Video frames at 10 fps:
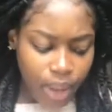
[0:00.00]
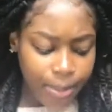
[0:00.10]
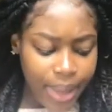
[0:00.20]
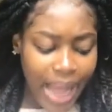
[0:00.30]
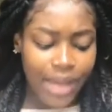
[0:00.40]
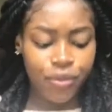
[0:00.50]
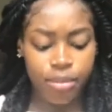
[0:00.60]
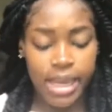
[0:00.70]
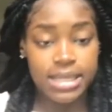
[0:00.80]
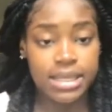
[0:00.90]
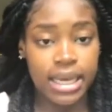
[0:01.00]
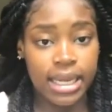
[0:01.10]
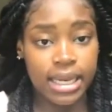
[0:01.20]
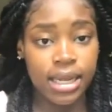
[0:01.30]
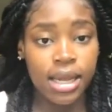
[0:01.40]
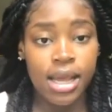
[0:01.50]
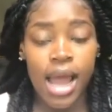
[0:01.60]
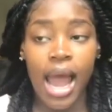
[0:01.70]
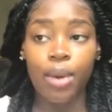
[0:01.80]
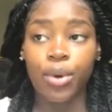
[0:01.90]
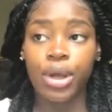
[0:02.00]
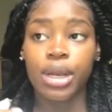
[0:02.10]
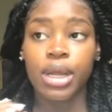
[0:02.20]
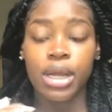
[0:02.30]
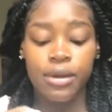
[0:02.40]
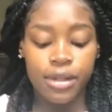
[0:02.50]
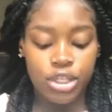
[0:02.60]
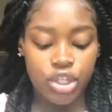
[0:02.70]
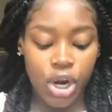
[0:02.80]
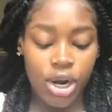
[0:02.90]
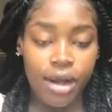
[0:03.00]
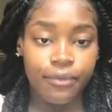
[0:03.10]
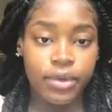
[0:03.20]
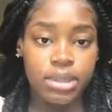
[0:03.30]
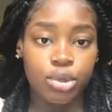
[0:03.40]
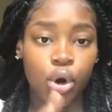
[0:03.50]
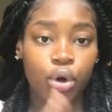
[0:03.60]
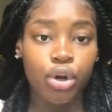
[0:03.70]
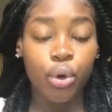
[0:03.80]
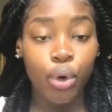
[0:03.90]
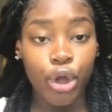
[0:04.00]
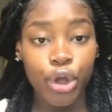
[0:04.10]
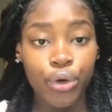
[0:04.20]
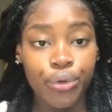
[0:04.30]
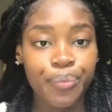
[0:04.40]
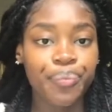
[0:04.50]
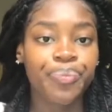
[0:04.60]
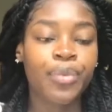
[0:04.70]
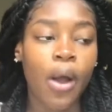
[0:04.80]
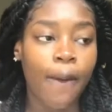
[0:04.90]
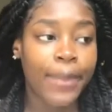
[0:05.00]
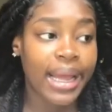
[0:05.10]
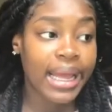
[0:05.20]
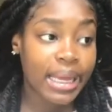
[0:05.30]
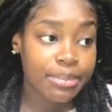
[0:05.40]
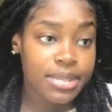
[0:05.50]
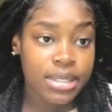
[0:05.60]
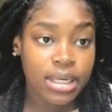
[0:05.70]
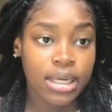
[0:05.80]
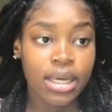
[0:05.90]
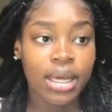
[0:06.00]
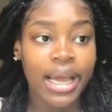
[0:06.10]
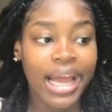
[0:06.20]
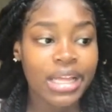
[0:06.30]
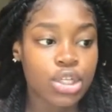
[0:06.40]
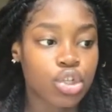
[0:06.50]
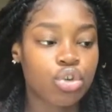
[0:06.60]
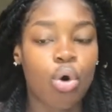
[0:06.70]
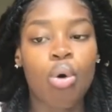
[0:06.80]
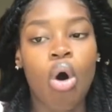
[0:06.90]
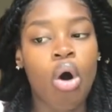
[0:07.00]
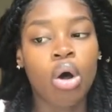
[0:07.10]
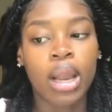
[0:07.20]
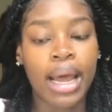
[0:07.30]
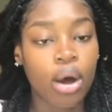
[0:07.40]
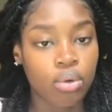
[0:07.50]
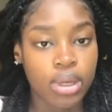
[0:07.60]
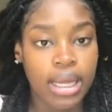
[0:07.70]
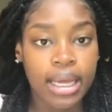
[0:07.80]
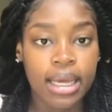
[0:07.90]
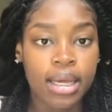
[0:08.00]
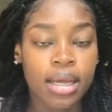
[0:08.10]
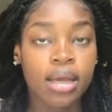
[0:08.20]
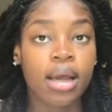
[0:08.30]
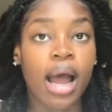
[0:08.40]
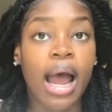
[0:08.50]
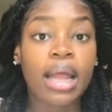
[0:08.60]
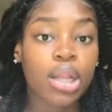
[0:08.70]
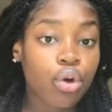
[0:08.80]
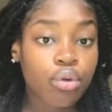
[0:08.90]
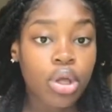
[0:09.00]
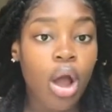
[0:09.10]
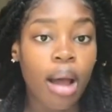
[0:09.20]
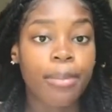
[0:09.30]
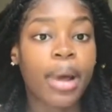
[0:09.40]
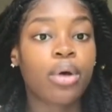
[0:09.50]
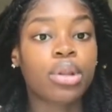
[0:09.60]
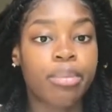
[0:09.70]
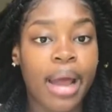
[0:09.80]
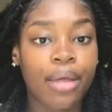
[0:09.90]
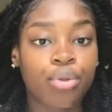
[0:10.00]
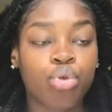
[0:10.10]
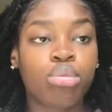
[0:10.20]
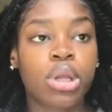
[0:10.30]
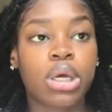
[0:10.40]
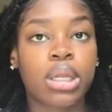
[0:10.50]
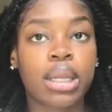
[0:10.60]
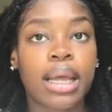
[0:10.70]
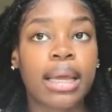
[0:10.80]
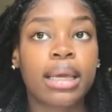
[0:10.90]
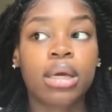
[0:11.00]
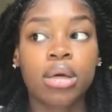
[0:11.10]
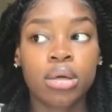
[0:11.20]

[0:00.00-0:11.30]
But as for my skin, I would start off with some coconut oil on my hips and just go all out. Like, I literally hop out the bathroom looking like,